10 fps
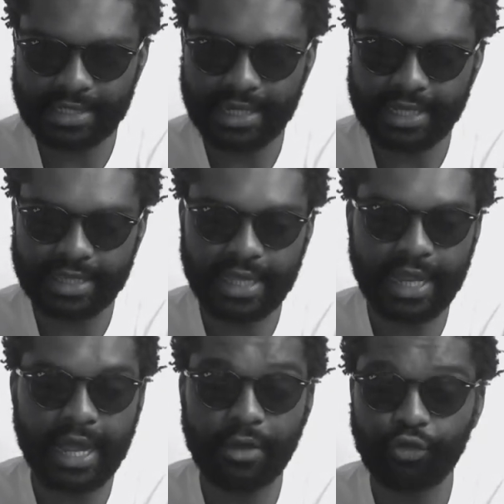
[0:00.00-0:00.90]
and I
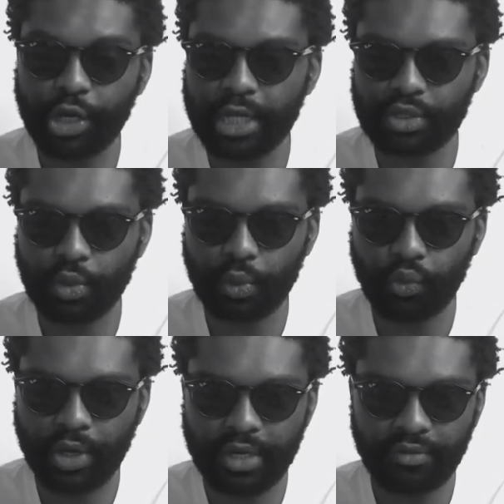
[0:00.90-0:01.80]
think Africa is not
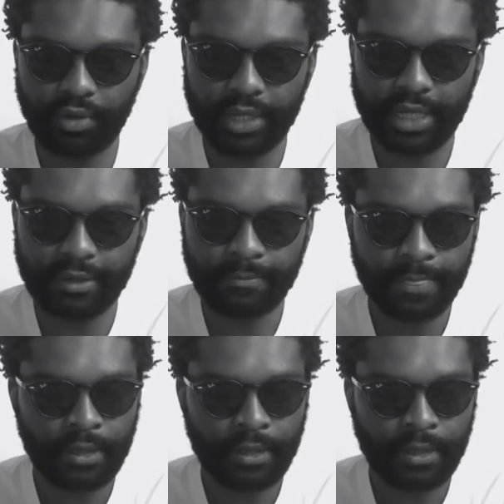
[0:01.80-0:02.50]
ready for that.